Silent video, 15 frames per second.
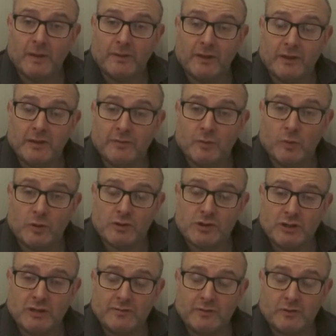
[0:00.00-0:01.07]
Thank you for
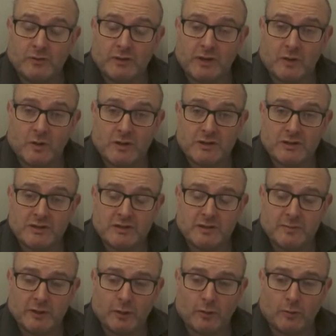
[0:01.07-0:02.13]
watching. If you've got any questions, give
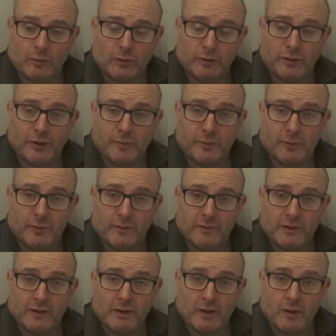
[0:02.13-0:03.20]
me a call on the number on the
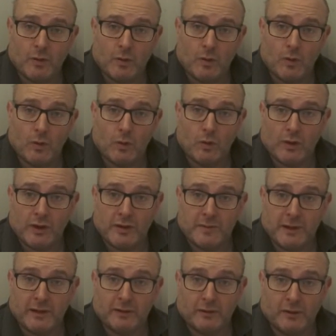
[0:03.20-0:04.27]
video or
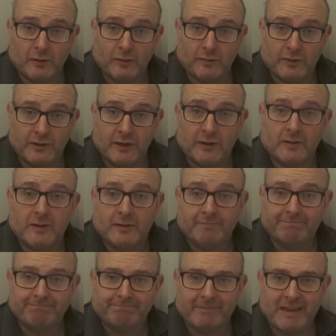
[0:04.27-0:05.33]
email on the video.
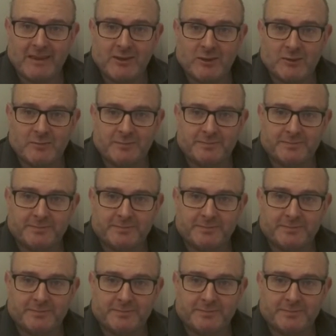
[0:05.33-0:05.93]
Thank you.